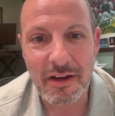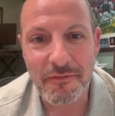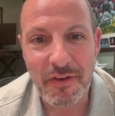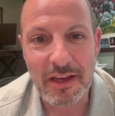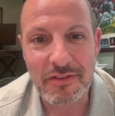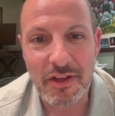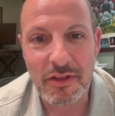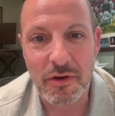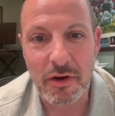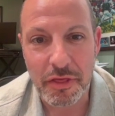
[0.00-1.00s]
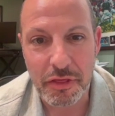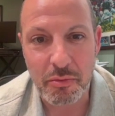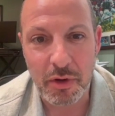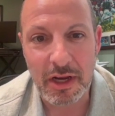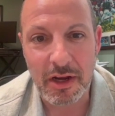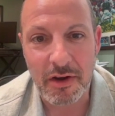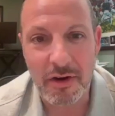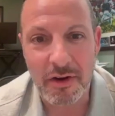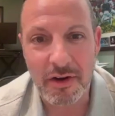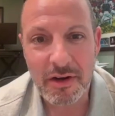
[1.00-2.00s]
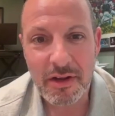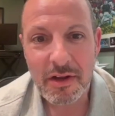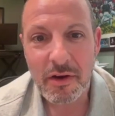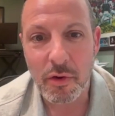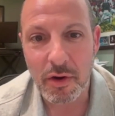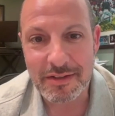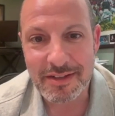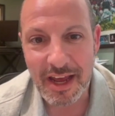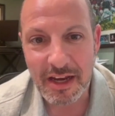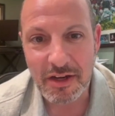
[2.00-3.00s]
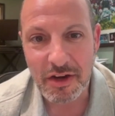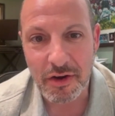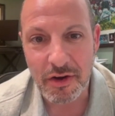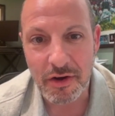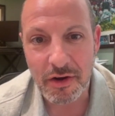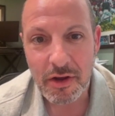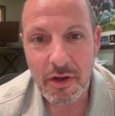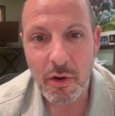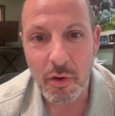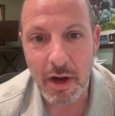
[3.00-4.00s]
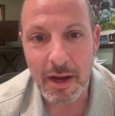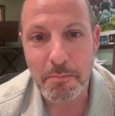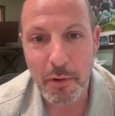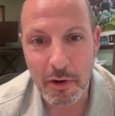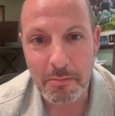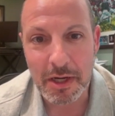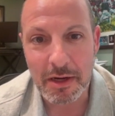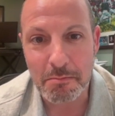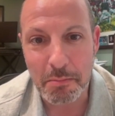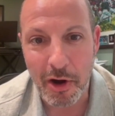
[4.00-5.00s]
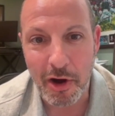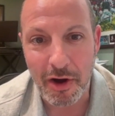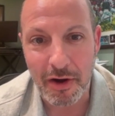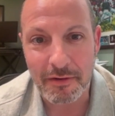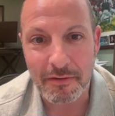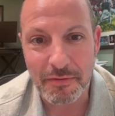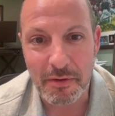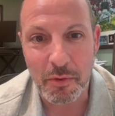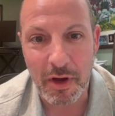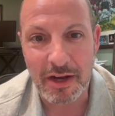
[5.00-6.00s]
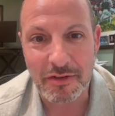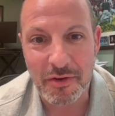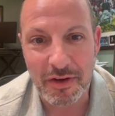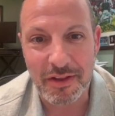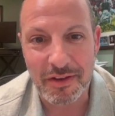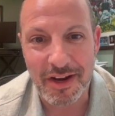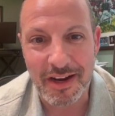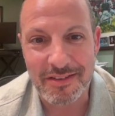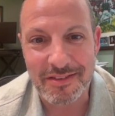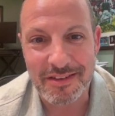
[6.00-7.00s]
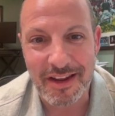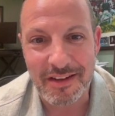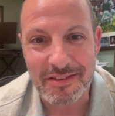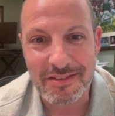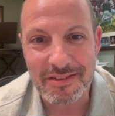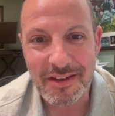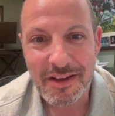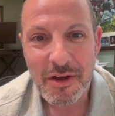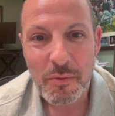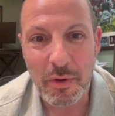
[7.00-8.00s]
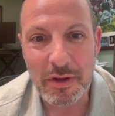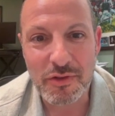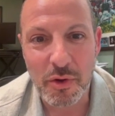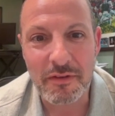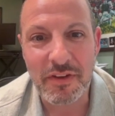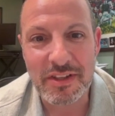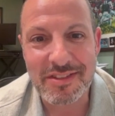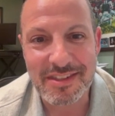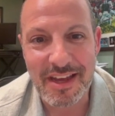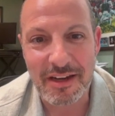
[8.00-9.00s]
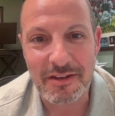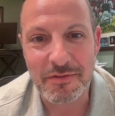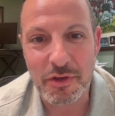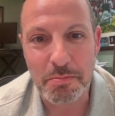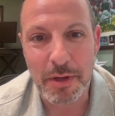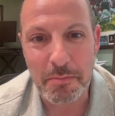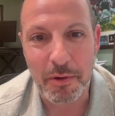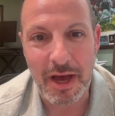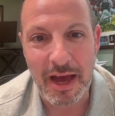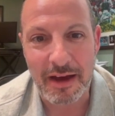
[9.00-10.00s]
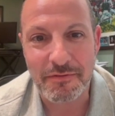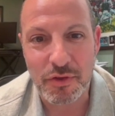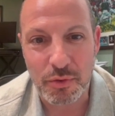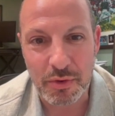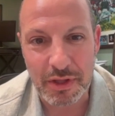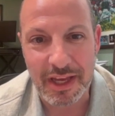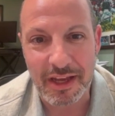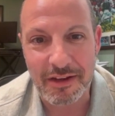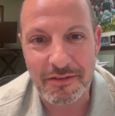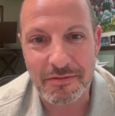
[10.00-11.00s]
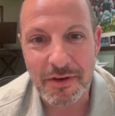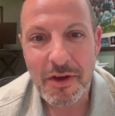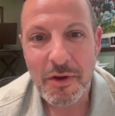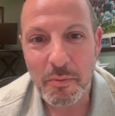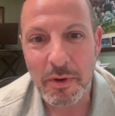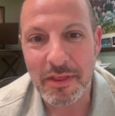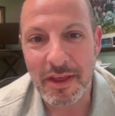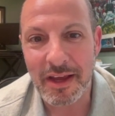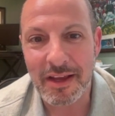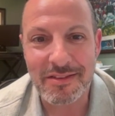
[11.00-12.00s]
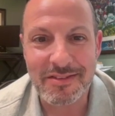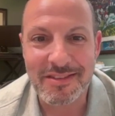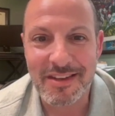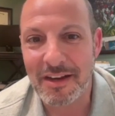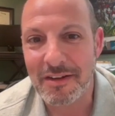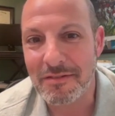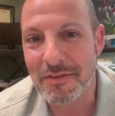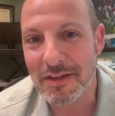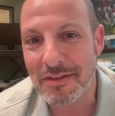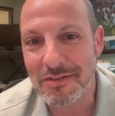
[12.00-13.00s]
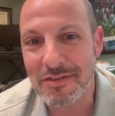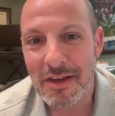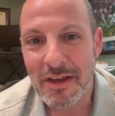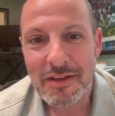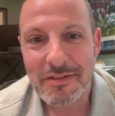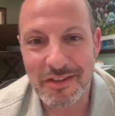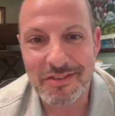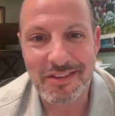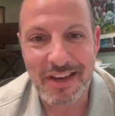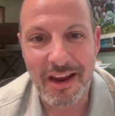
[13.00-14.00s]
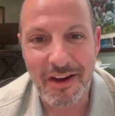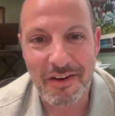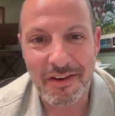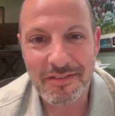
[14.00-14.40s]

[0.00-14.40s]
to face either a 3 year or a 10 year or a permanent bar from re-entering the United States. What sort of incentive do people have to leave when the incentive is to stay here?